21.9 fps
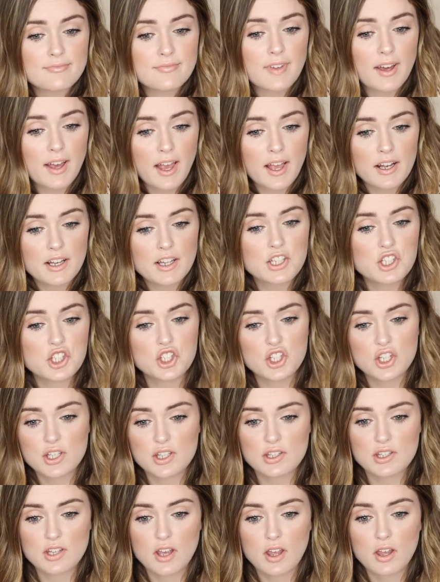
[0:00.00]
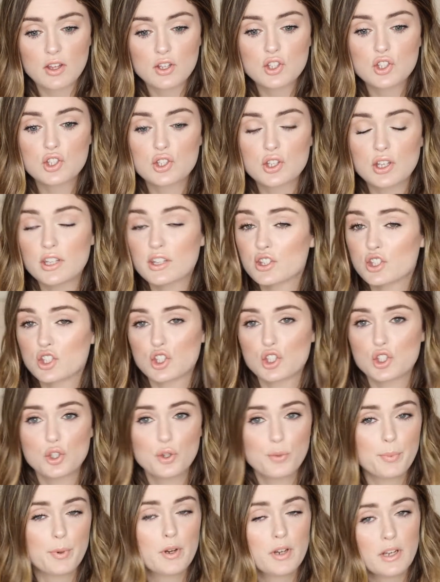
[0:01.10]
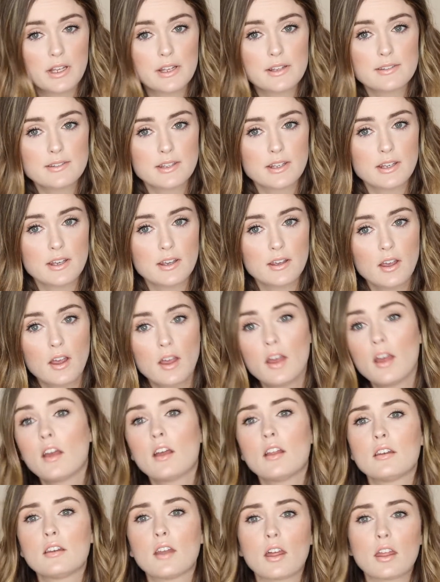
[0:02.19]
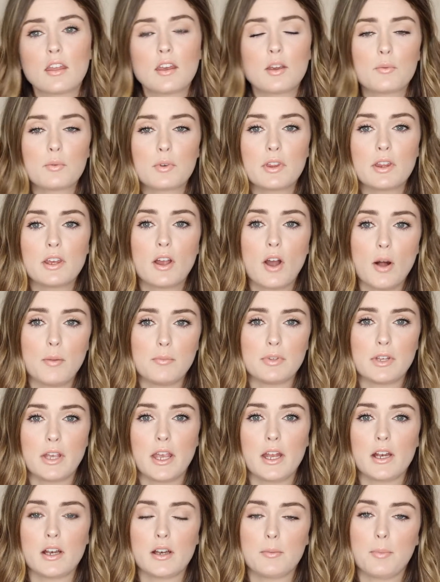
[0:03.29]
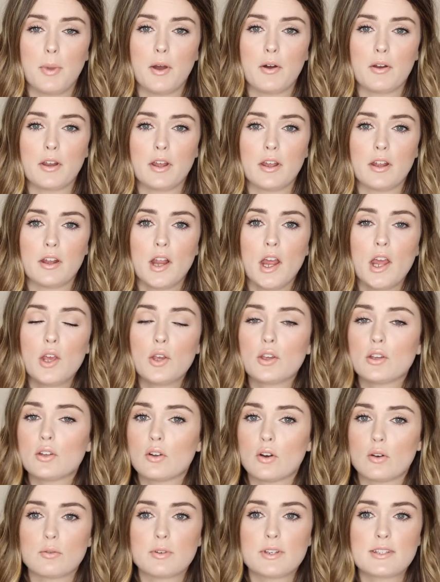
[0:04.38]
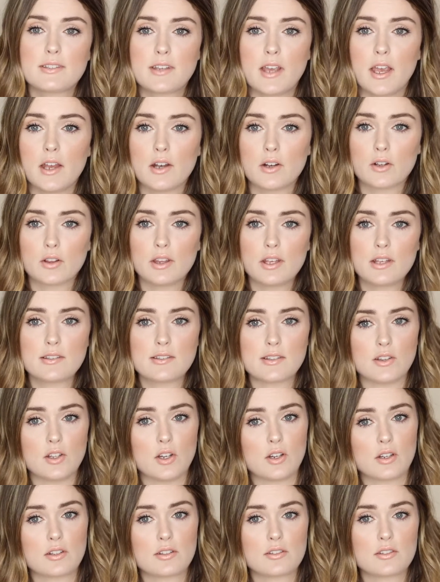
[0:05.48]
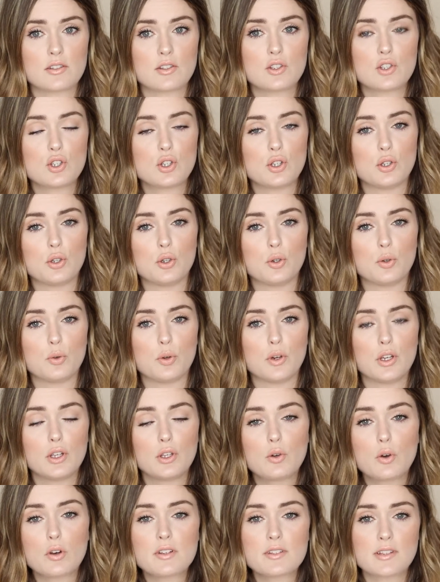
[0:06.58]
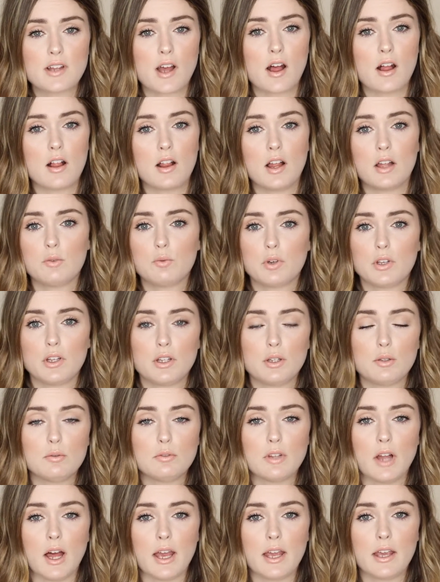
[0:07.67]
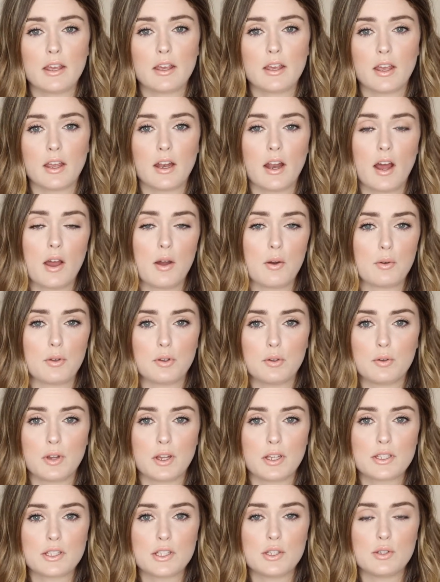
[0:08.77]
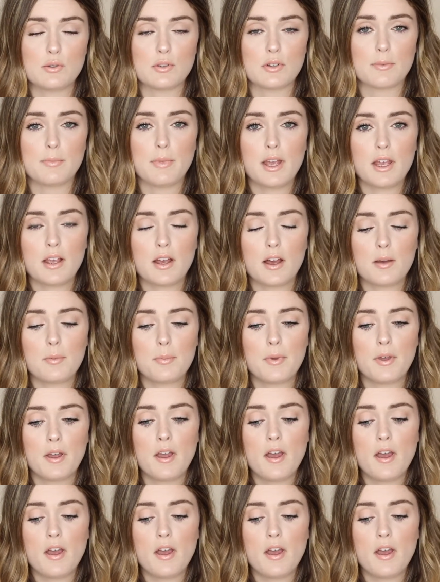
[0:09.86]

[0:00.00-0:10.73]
Again, it's super easy. Nothing really complicated about it. You can always cater these looks to your style and what you like and how you like to do your makeup.